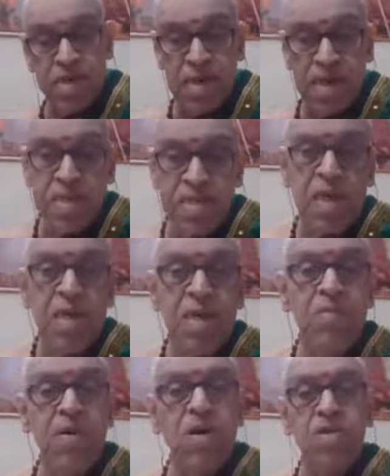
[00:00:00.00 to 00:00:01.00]
test
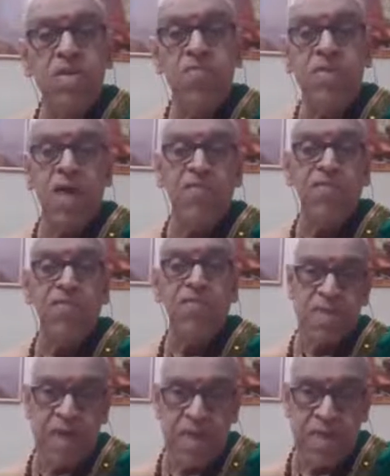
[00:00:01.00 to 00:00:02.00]
because of Devi's
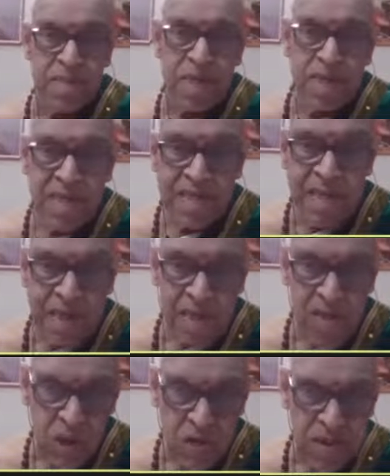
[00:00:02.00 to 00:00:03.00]
grace. She
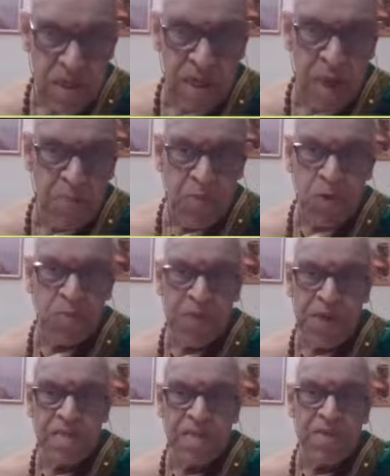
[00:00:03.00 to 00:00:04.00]
chose the
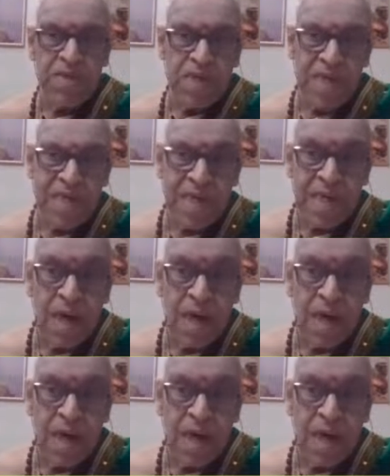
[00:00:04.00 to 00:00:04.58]
appropriate Kshavana Rishi